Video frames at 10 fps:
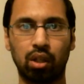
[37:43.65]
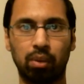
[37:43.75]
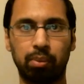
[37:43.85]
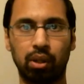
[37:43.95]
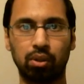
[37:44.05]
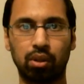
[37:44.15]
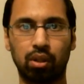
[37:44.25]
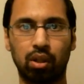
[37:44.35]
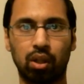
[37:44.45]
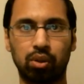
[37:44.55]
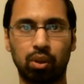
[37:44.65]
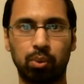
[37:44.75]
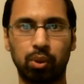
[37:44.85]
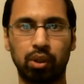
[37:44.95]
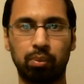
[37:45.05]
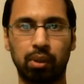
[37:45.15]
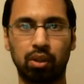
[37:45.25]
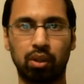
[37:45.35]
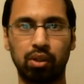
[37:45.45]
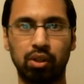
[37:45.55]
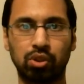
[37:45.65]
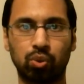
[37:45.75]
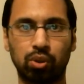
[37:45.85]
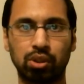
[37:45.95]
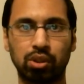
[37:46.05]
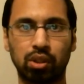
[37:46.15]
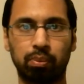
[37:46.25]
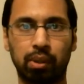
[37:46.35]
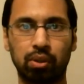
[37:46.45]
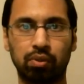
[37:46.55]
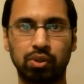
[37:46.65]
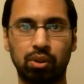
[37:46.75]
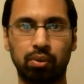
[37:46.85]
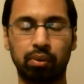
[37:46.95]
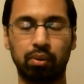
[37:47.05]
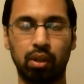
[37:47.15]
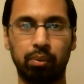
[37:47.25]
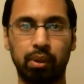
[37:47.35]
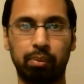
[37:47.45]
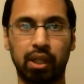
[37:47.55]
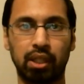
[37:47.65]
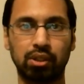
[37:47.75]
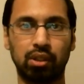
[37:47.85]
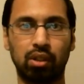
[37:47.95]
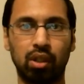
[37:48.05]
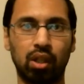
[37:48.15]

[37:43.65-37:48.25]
about al-Tabari and about hadith sources and about Tafsir Ibn Abbas and